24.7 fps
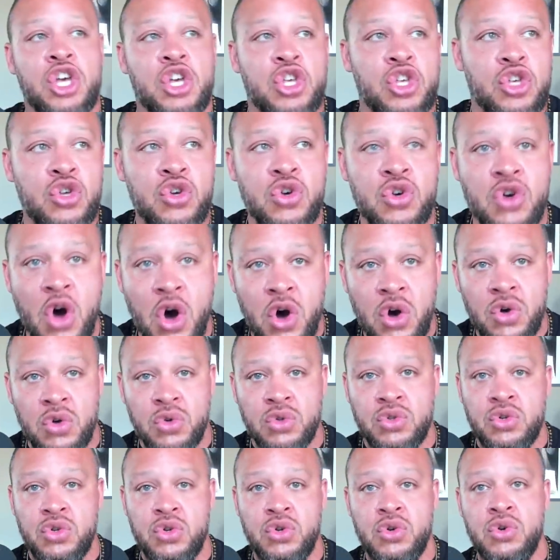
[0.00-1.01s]
You go
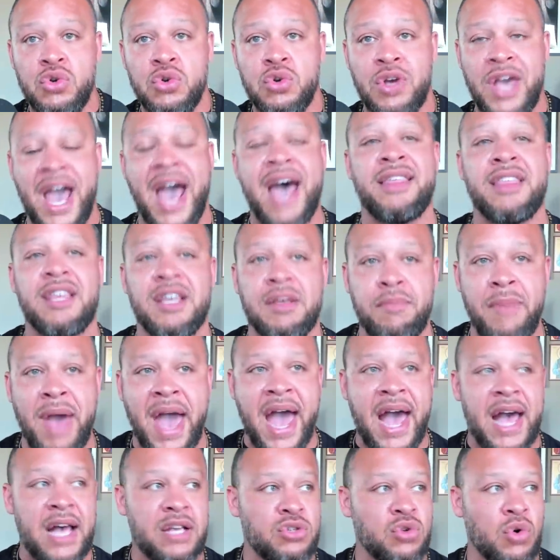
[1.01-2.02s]
to Catholic
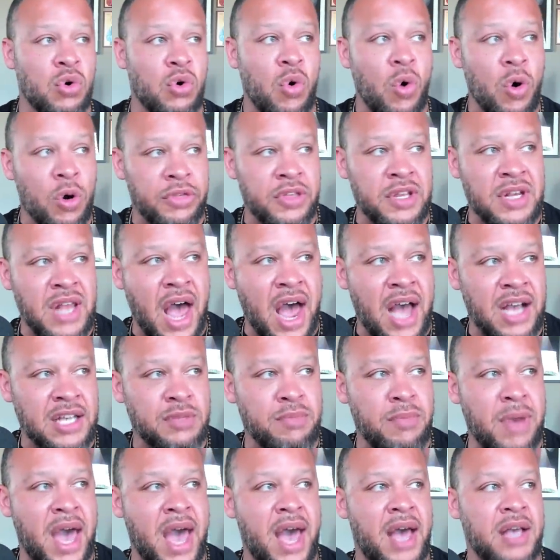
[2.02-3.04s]
Mass or Orthodox
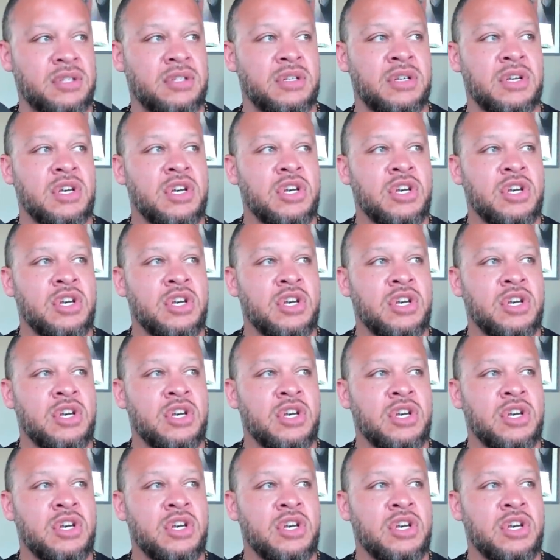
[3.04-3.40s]
Mass,